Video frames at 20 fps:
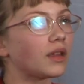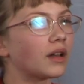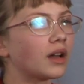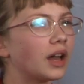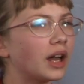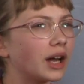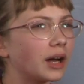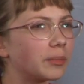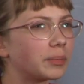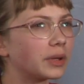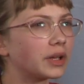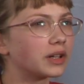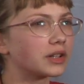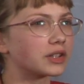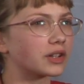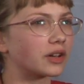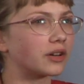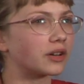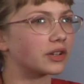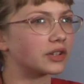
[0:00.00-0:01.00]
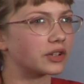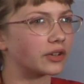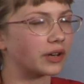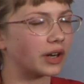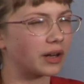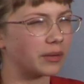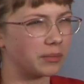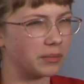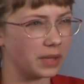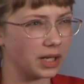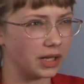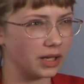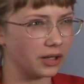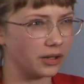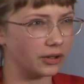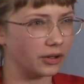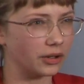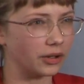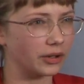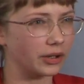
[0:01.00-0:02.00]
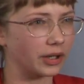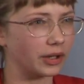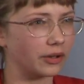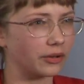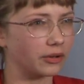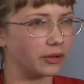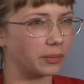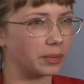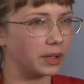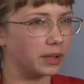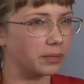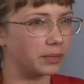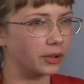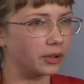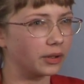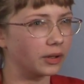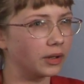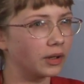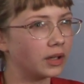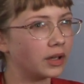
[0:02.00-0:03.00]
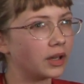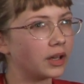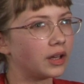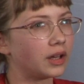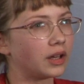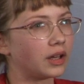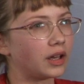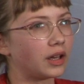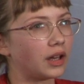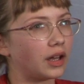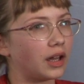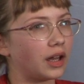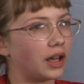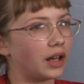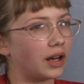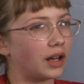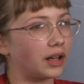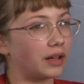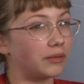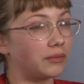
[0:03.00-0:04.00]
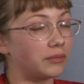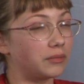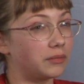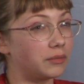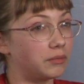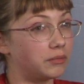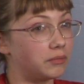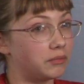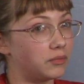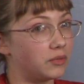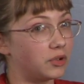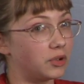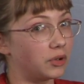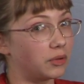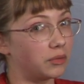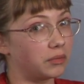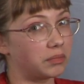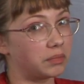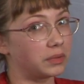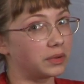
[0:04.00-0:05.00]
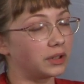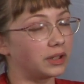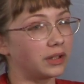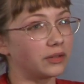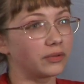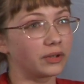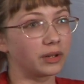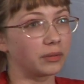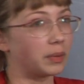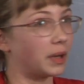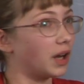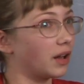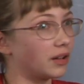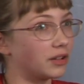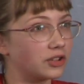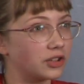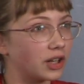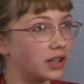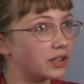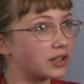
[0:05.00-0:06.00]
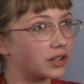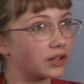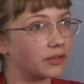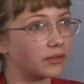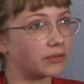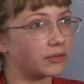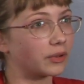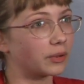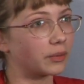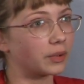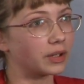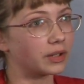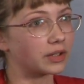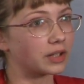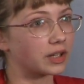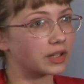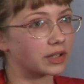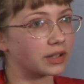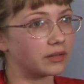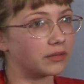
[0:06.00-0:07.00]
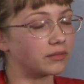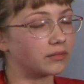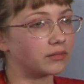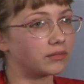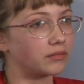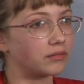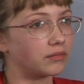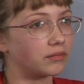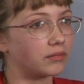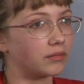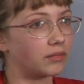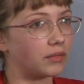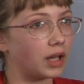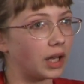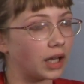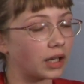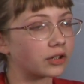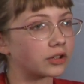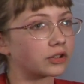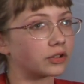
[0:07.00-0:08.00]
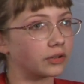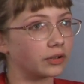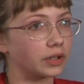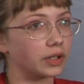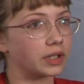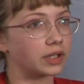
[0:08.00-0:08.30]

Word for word: happy as long as you're not mean or hurting other people. And I don't believe in apologizing for what doesn't actually